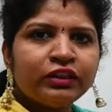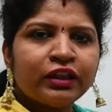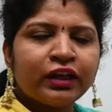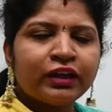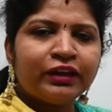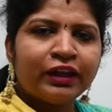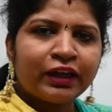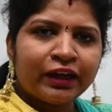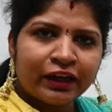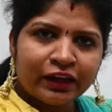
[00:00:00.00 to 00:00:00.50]

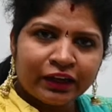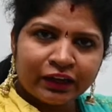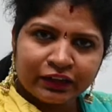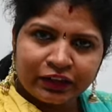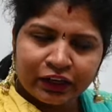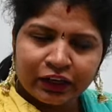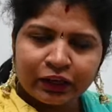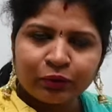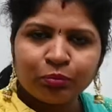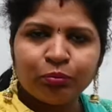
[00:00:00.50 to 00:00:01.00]
the
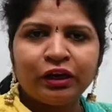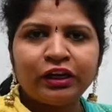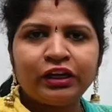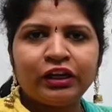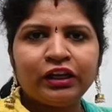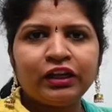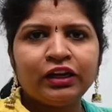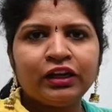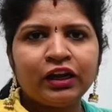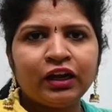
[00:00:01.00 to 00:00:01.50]
dielectric
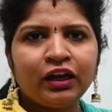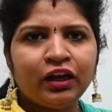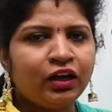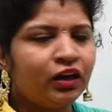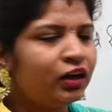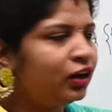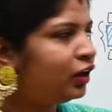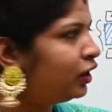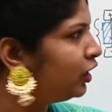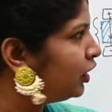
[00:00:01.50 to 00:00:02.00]
material,
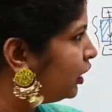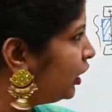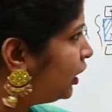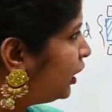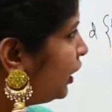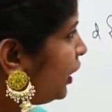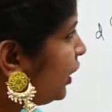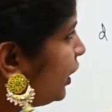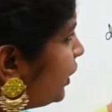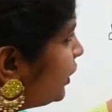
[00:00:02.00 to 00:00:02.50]

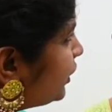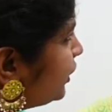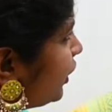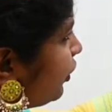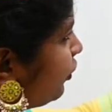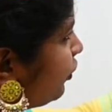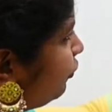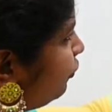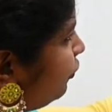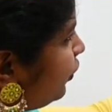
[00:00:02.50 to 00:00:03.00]

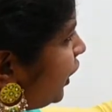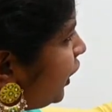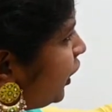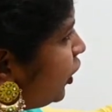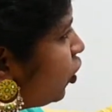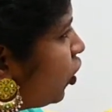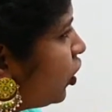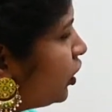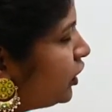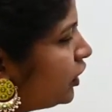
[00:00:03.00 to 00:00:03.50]
the
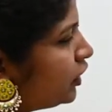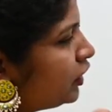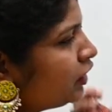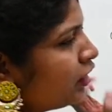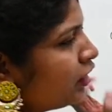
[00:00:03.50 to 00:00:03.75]
V0,